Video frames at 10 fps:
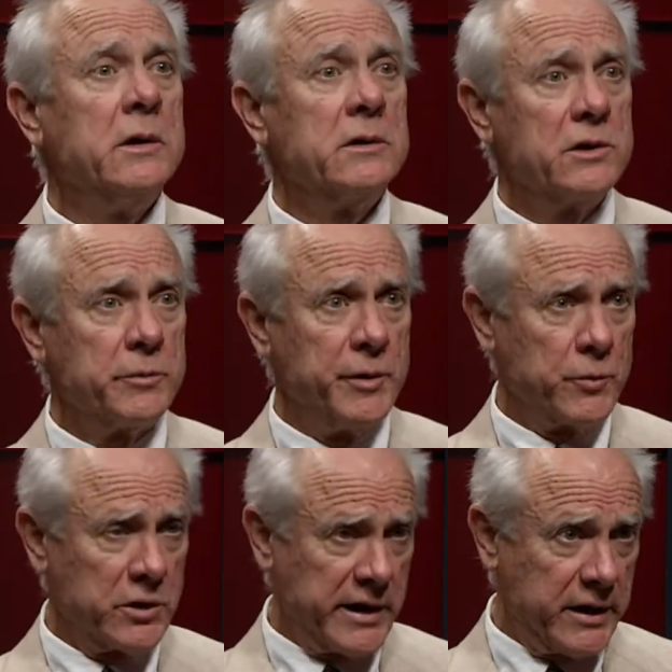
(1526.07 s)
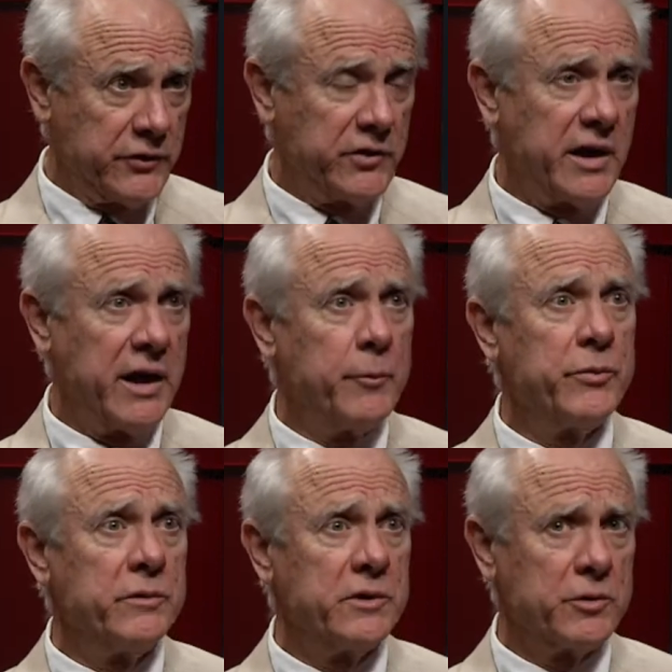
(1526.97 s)
A little bit more landscape
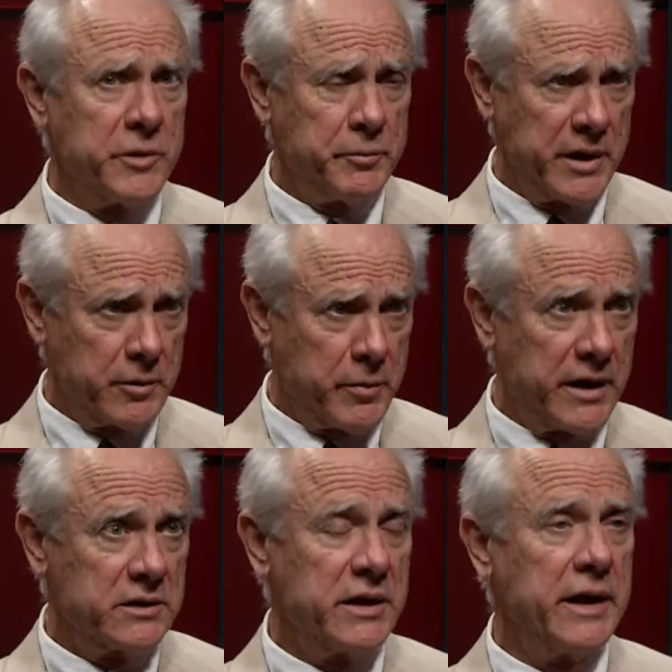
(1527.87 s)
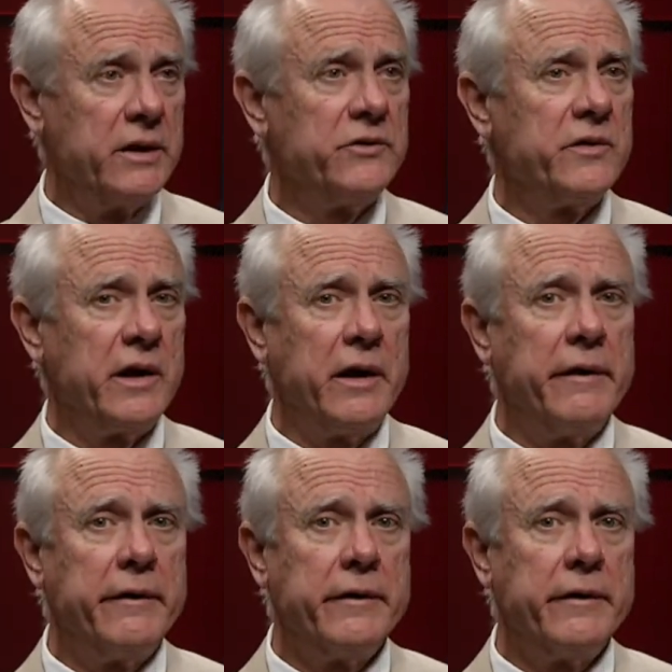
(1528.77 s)
and a little bit better bike lanes there.